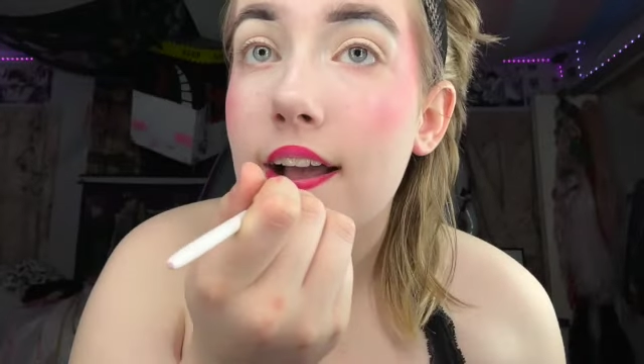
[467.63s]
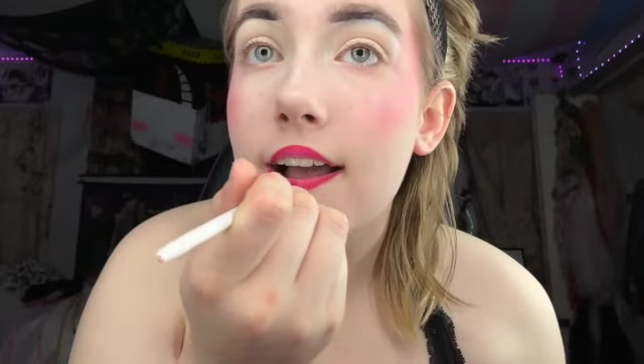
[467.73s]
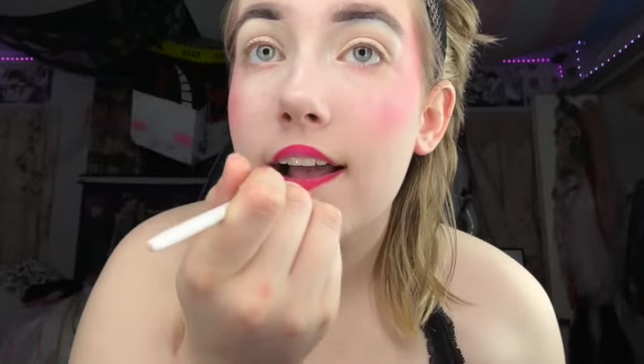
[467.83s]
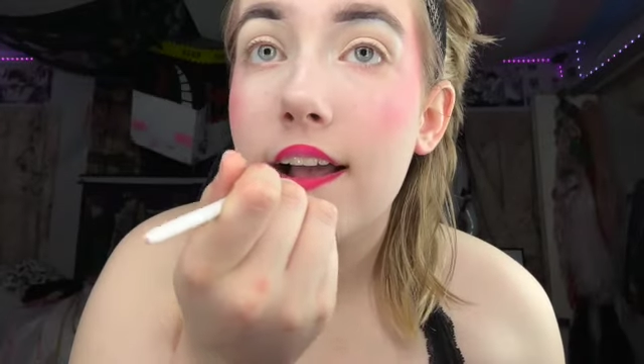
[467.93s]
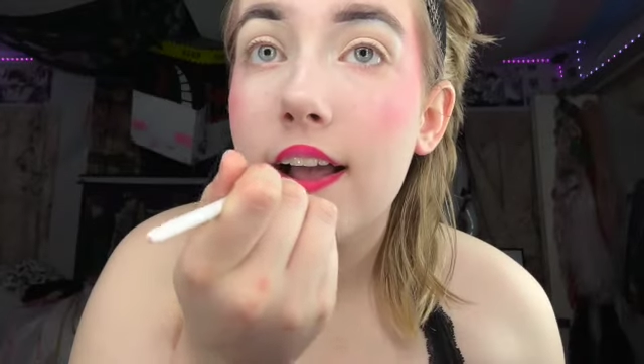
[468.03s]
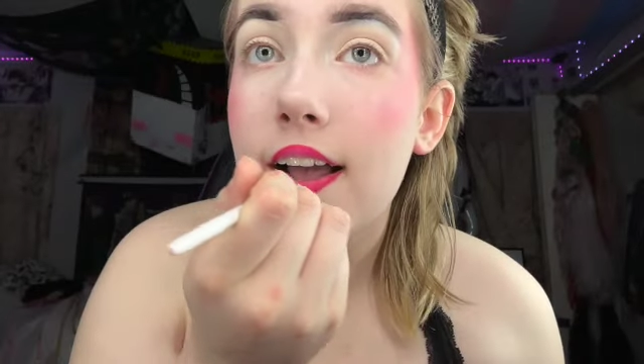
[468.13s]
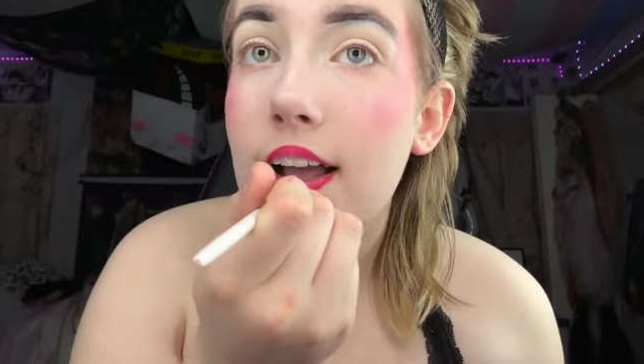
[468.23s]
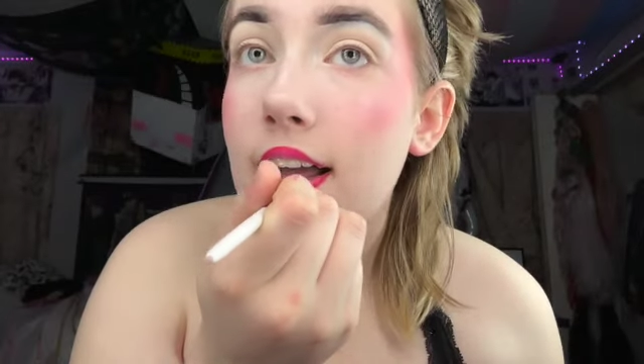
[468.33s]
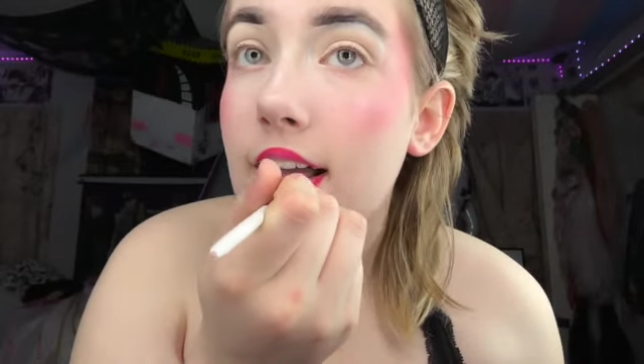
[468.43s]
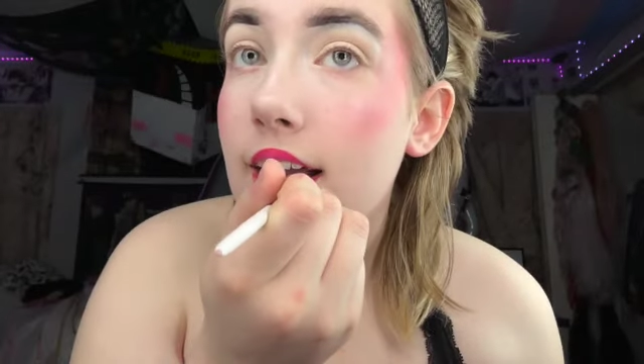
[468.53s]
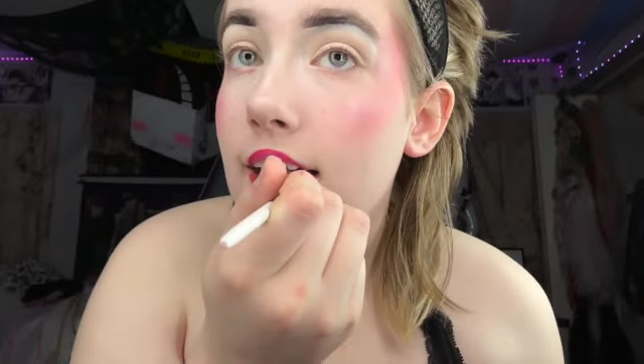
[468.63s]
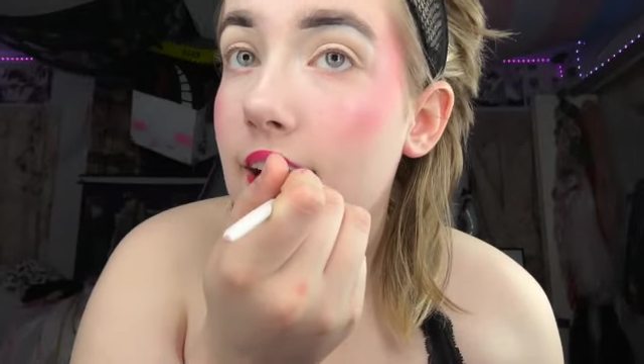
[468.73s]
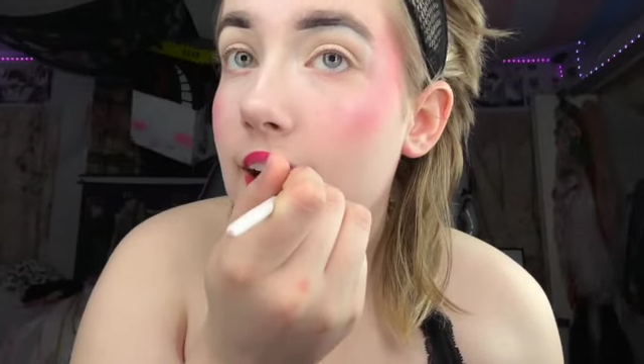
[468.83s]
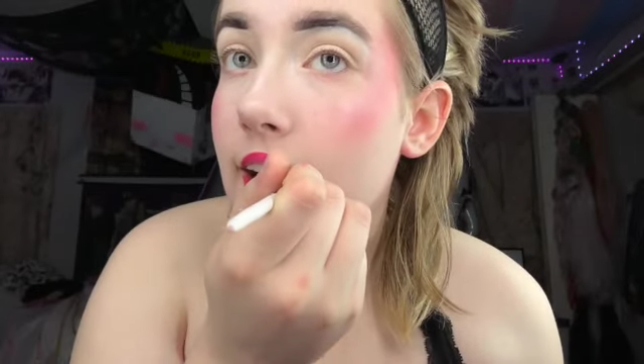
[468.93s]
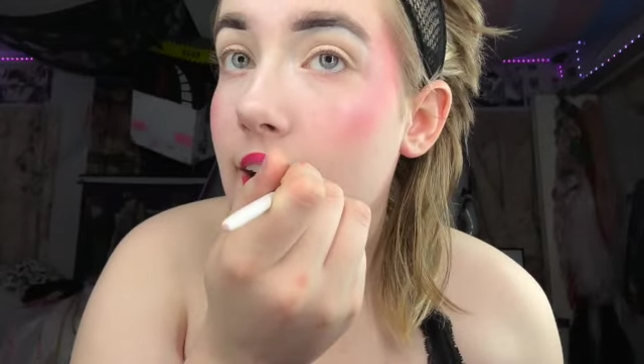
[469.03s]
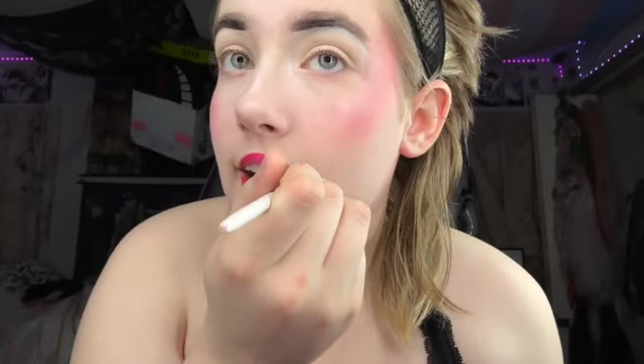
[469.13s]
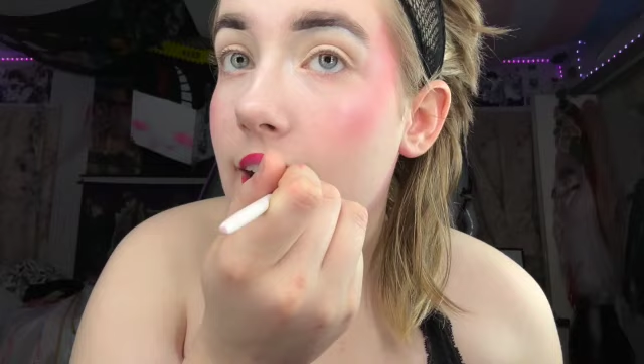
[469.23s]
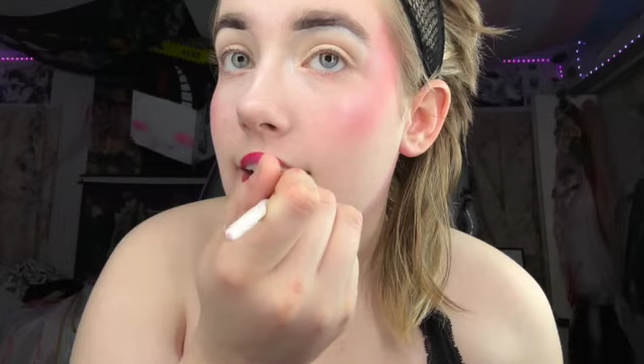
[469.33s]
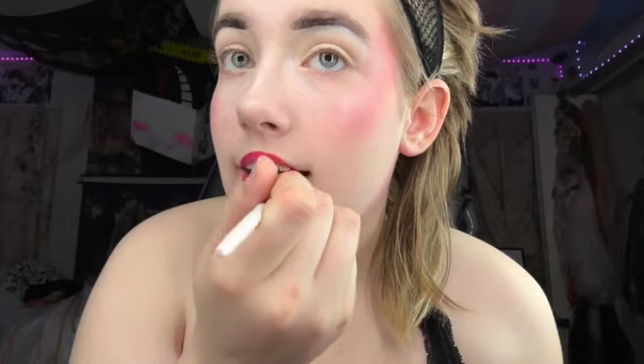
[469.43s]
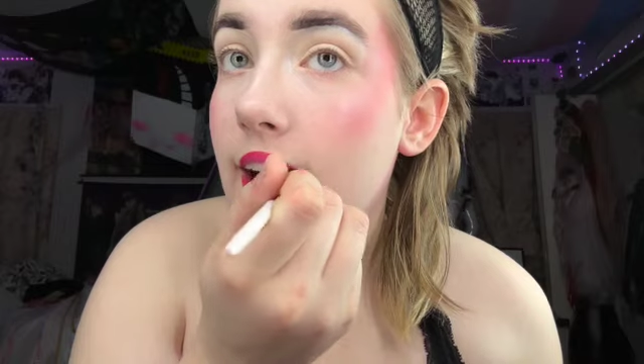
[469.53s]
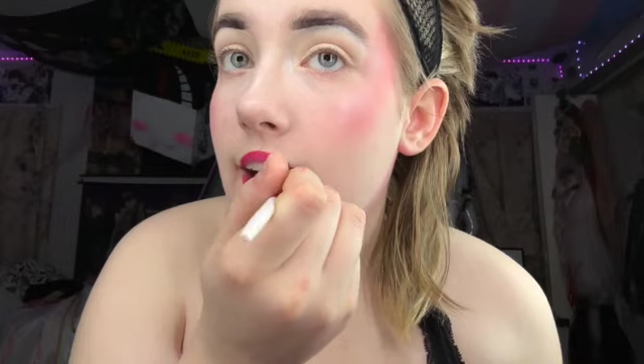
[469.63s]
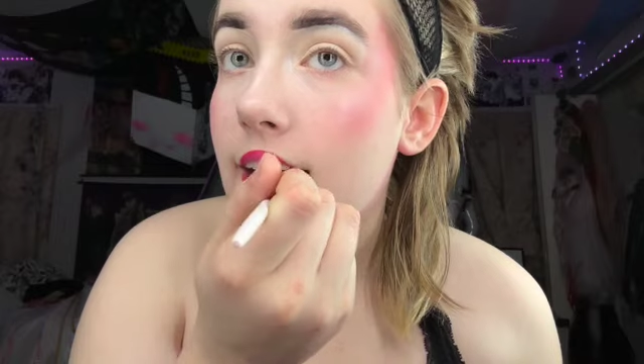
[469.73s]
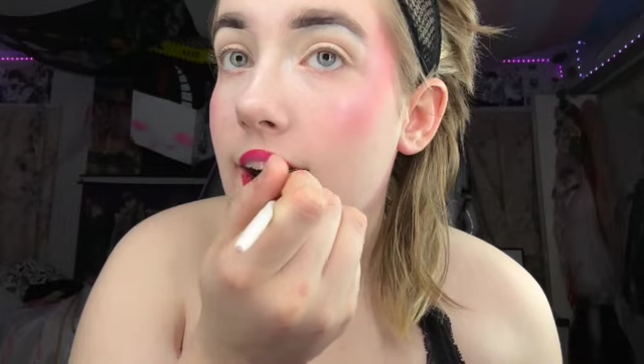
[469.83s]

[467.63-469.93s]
Here's me blending out the